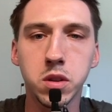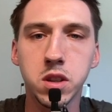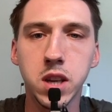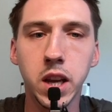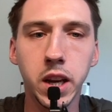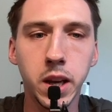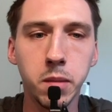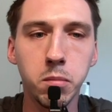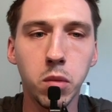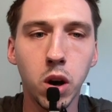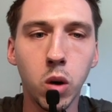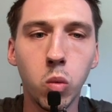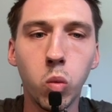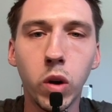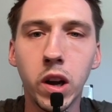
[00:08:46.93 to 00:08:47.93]
was sent in
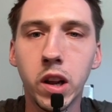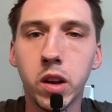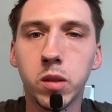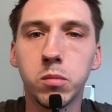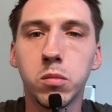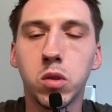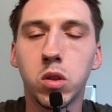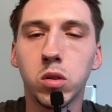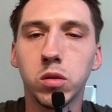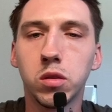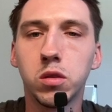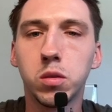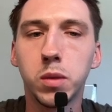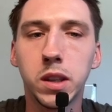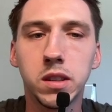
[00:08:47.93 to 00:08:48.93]
by William on
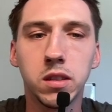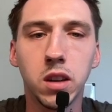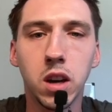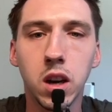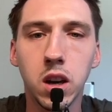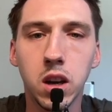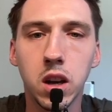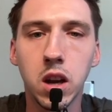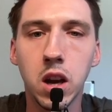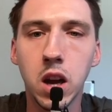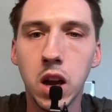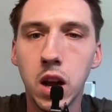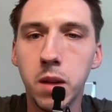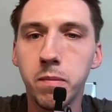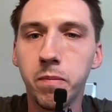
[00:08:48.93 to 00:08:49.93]
Twitter.
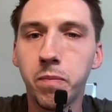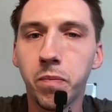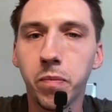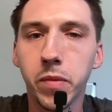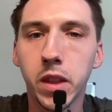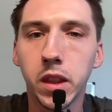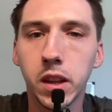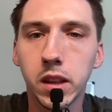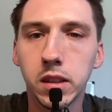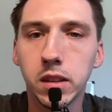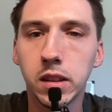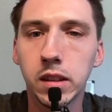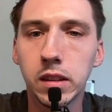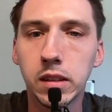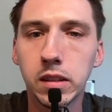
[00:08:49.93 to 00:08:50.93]
This
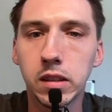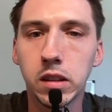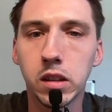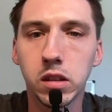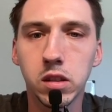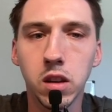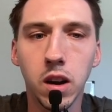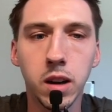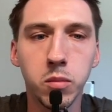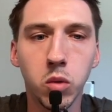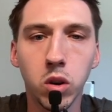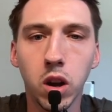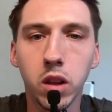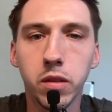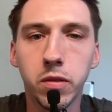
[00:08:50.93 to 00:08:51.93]
is slightly
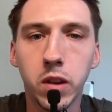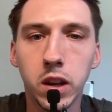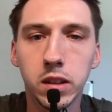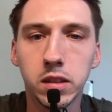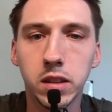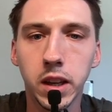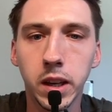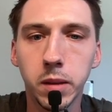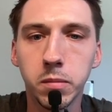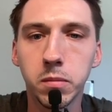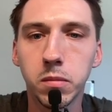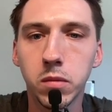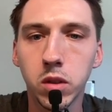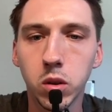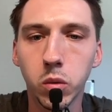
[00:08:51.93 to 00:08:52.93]
more like the first
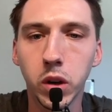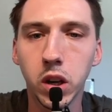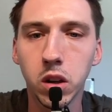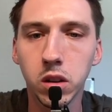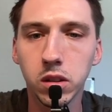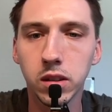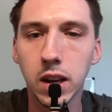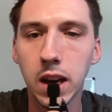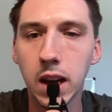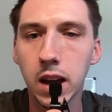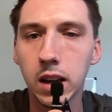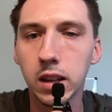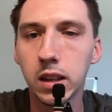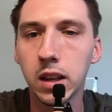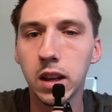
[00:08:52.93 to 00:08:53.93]
team that we looked at.
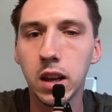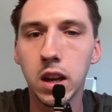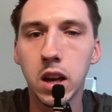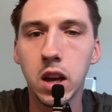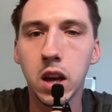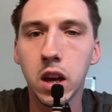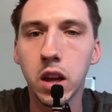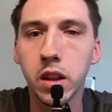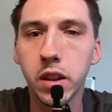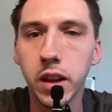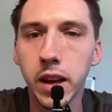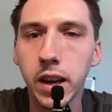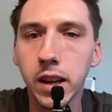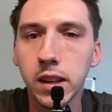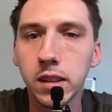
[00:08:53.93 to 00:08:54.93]

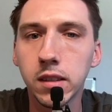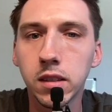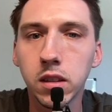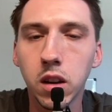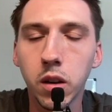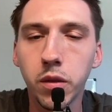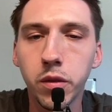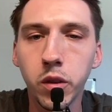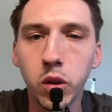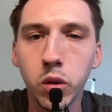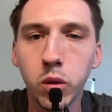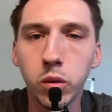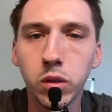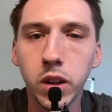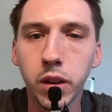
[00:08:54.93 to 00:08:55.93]
There's a
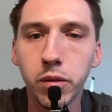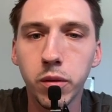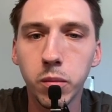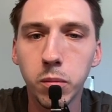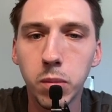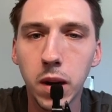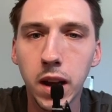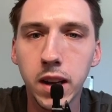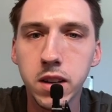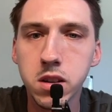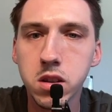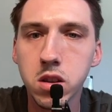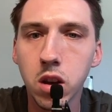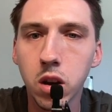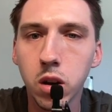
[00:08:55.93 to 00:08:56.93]
few different
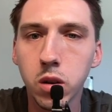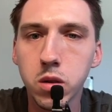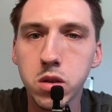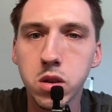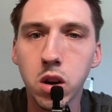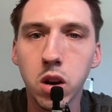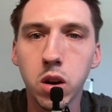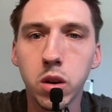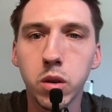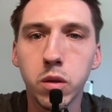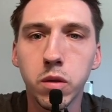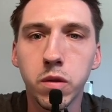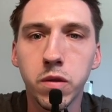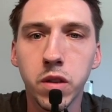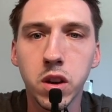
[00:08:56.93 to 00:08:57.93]
players though. So,
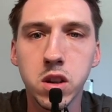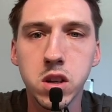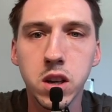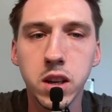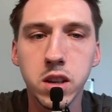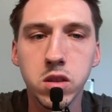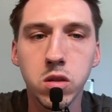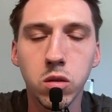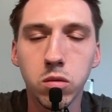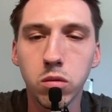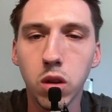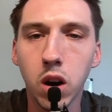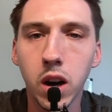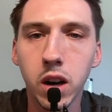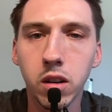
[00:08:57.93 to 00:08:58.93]
firstly, he's got
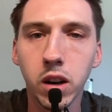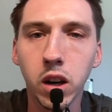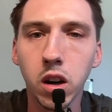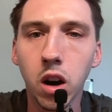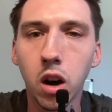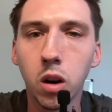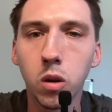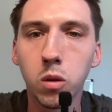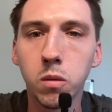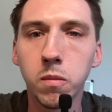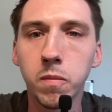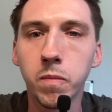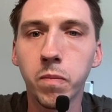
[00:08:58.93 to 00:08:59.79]
Raya in goal.